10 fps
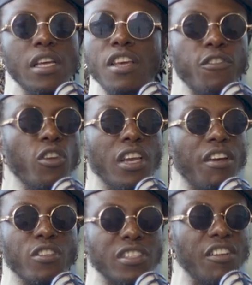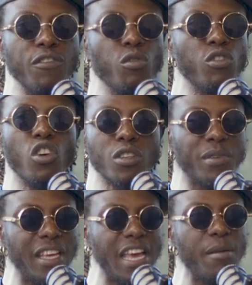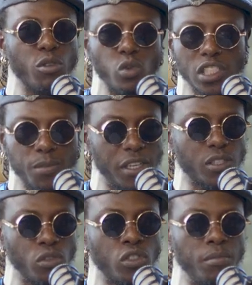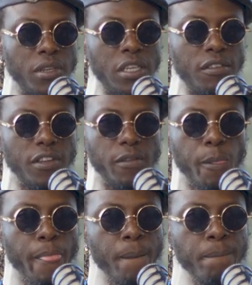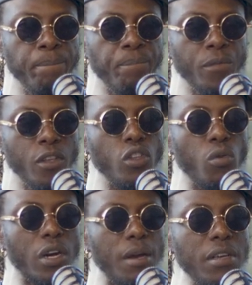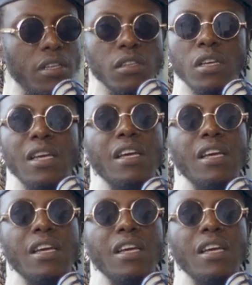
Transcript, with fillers: If you don't love yourself, you will not be able to express what you believe in. You know what I mean?